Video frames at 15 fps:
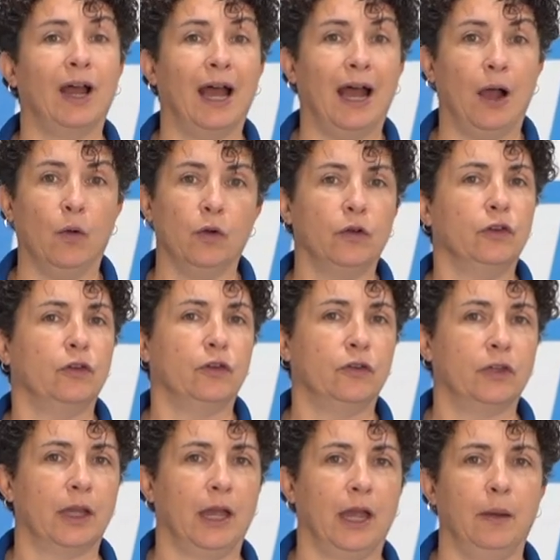of your
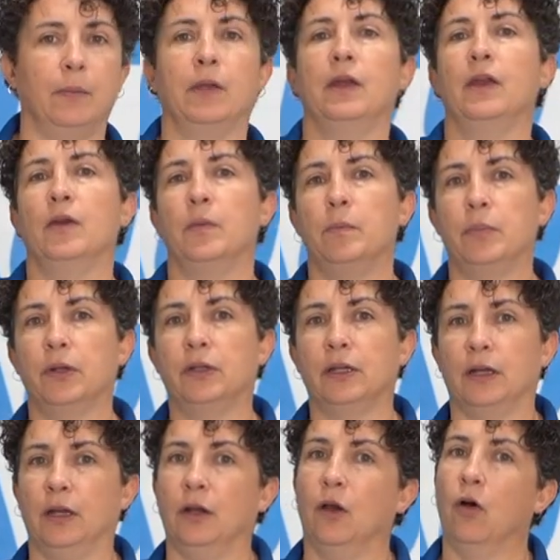time
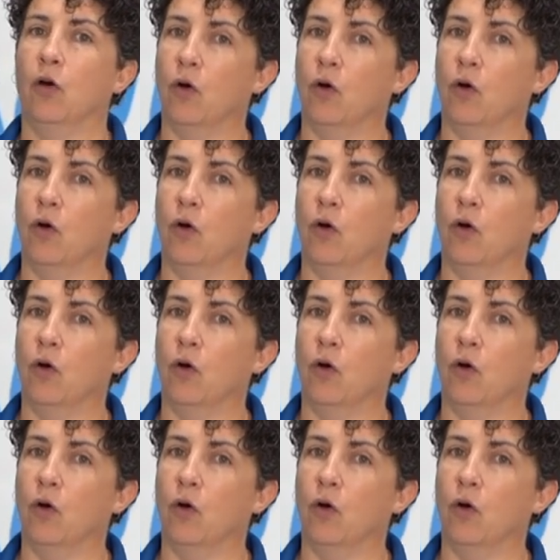building it,